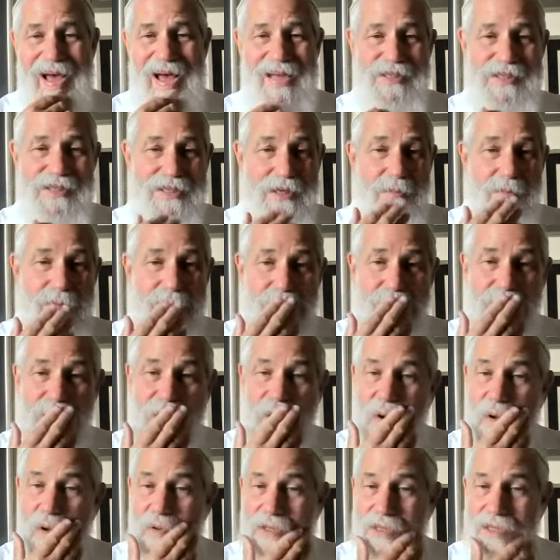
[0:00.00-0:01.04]
Some
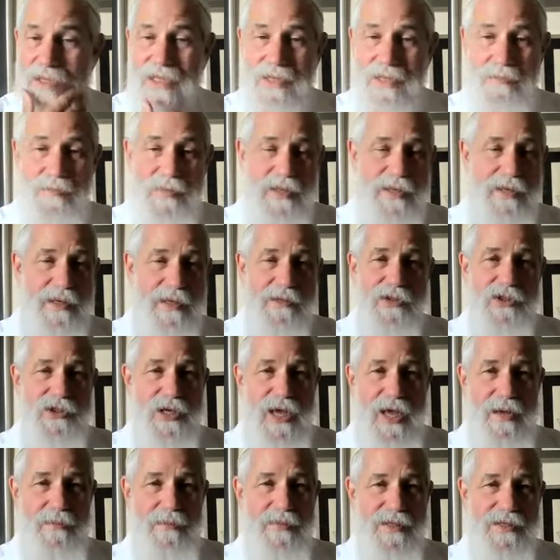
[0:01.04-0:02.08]
people only eat meat on
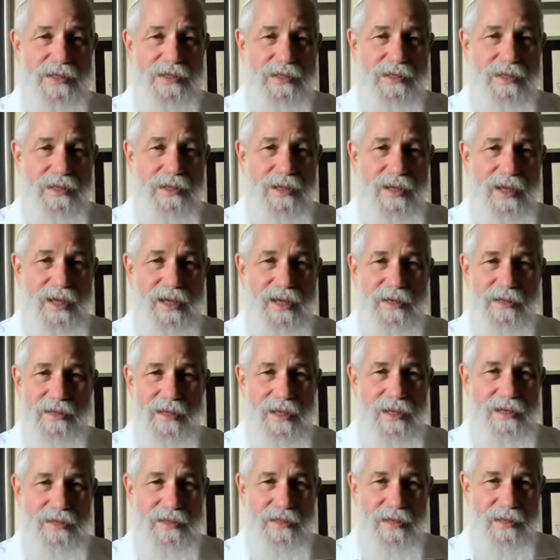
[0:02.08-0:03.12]
Shabbos and
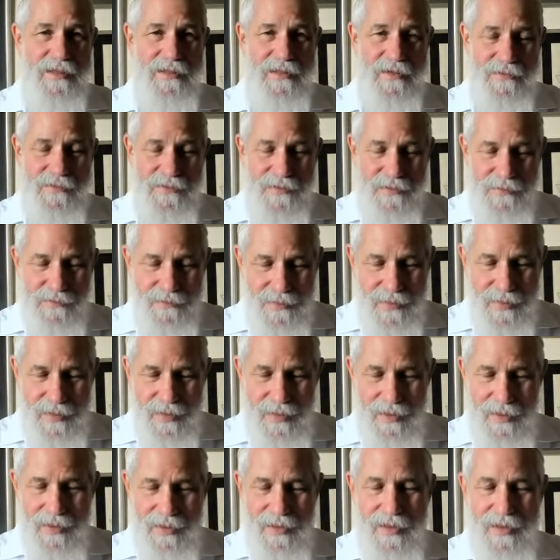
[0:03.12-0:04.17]
Yontif.
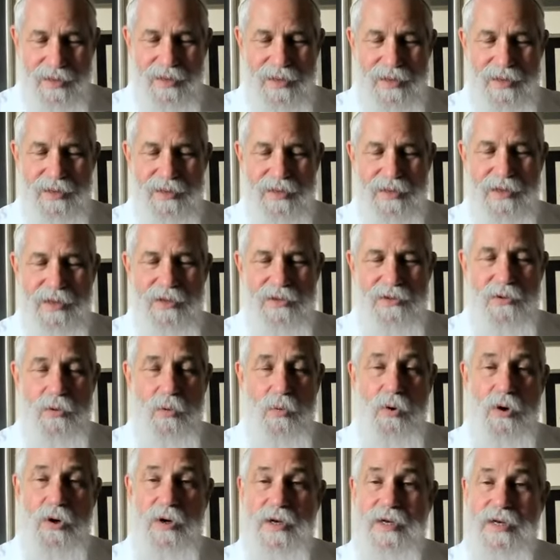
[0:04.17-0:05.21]
The
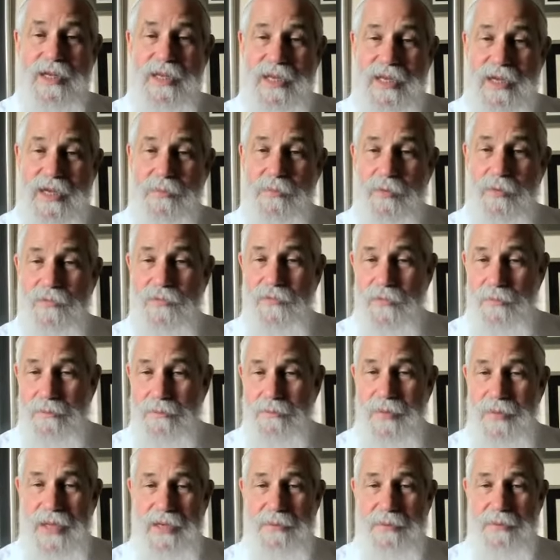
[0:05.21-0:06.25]
word in Hebrew for
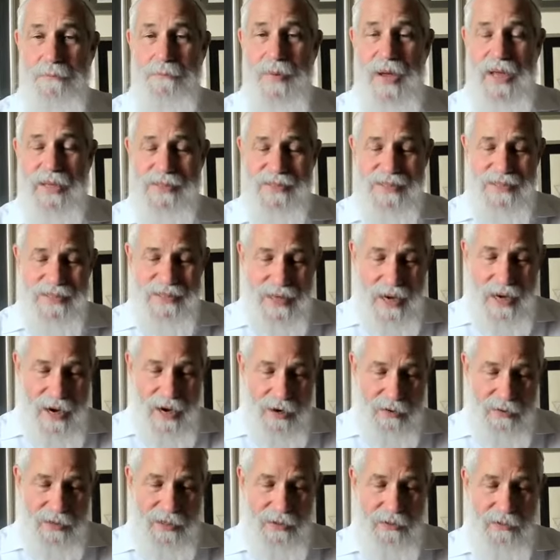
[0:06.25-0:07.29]
meat,
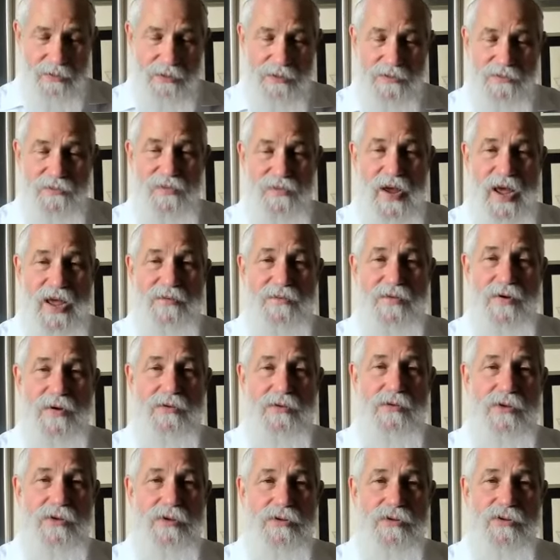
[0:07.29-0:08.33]
basar, equals
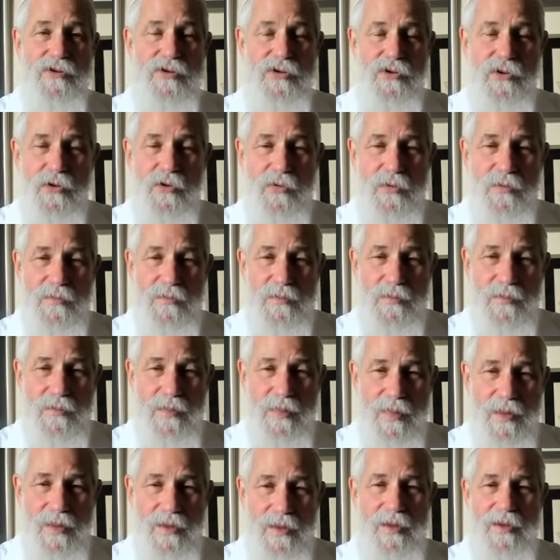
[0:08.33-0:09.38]
502.
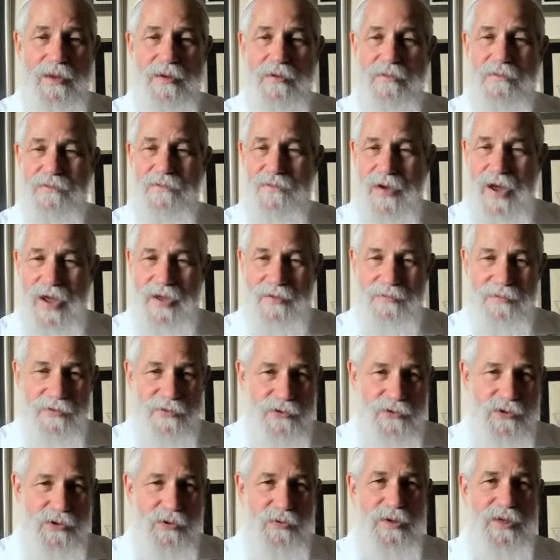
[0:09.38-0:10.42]
5
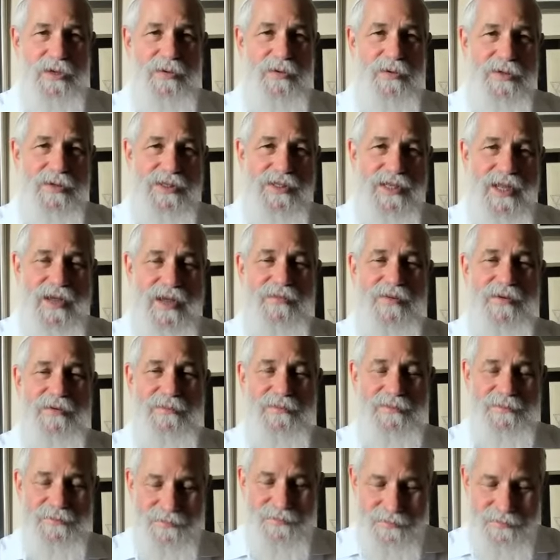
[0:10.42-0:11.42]
and 2 equals 7.